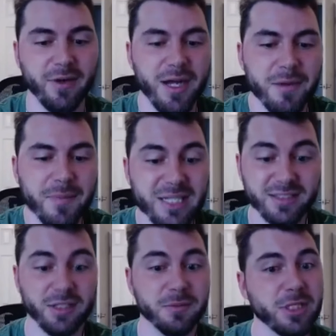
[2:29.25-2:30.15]
Um, I
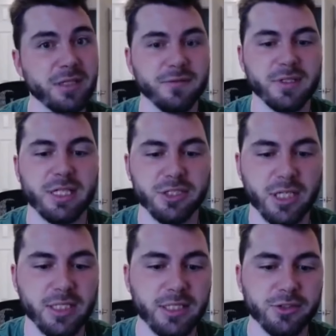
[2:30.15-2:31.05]
still am looking for that
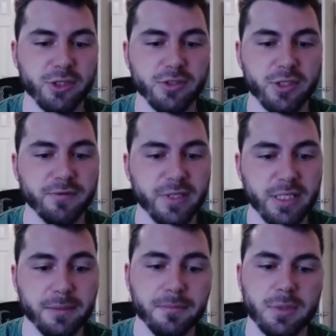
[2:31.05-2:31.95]
shiny Charizard
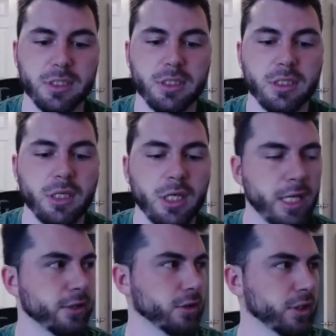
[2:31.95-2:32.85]
V.
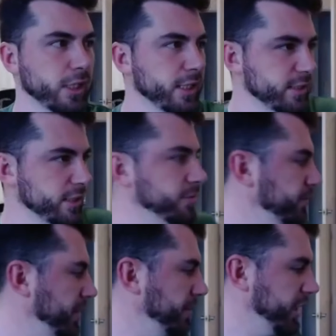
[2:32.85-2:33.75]
And hold on, I just have to move
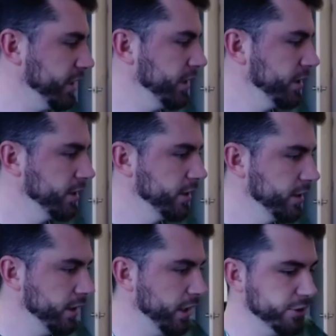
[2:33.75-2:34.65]
my mic.
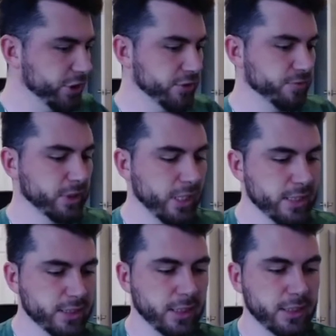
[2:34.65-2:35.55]
I just
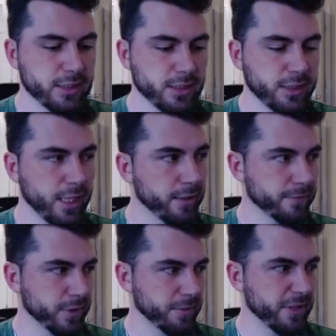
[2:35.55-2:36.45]
realized that it is not in
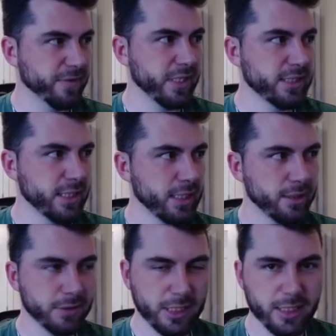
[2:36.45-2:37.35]
front of my face, and
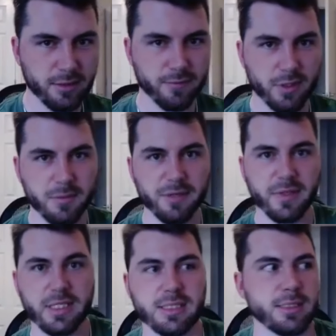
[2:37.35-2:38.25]
I would like it in front of my
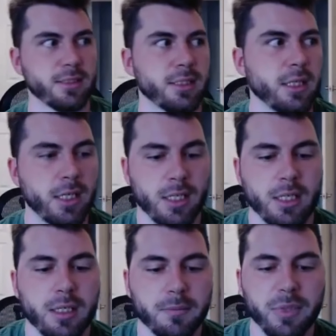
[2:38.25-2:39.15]
face.
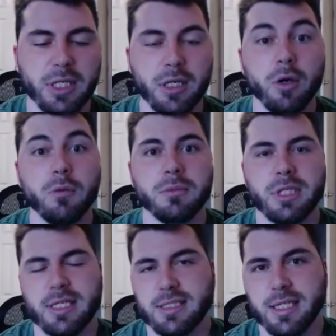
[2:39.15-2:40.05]
But, oh,
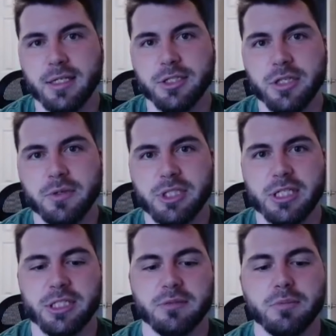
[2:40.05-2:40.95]
guess the energy, which I
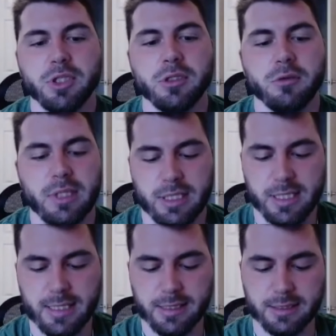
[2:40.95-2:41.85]
just blew. It
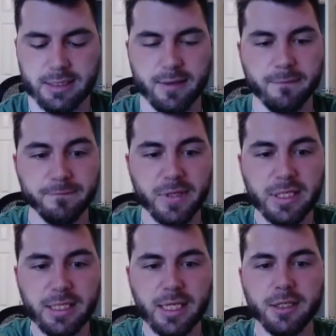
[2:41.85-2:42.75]
is
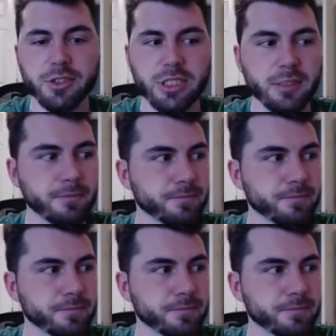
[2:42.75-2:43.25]
fighting energy.